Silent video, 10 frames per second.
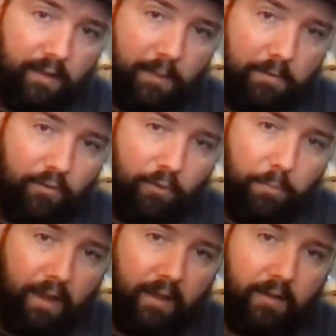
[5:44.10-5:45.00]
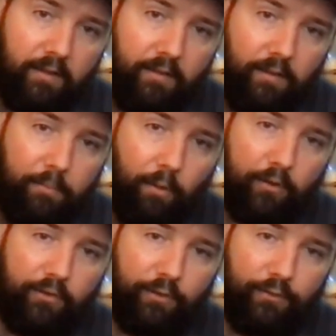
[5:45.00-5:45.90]
image on the back.
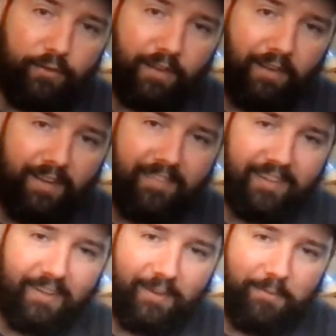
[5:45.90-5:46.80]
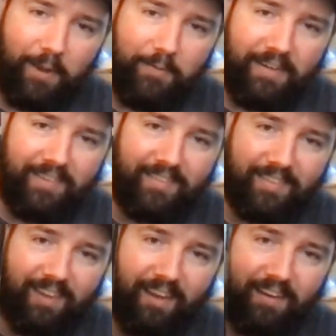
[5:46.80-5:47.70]
Apologies for the lighting at the moment. It's
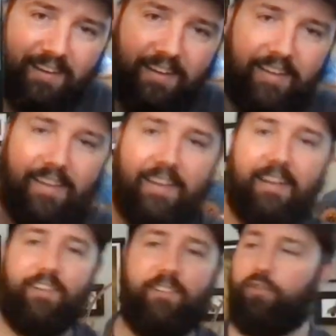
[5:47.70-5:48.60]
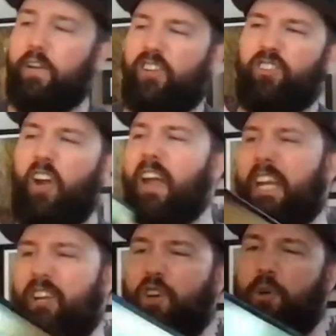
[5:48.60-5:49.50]
just like, it's just really
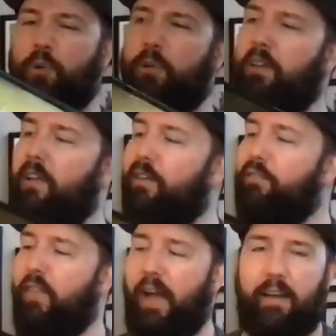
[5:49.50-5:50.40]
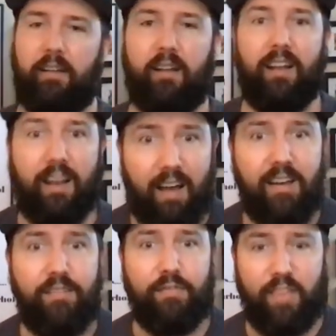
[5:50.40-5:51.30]
shiny. Oh, love that.
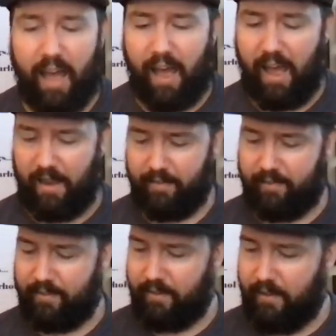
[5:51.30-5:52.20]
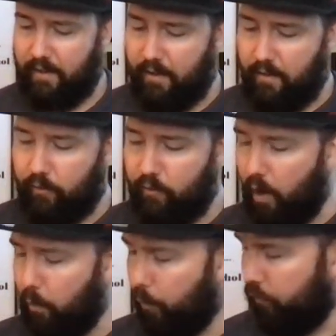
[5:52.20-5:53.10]
Love that.
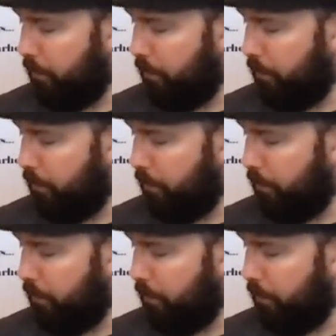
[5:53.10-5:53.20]
Star Wars, the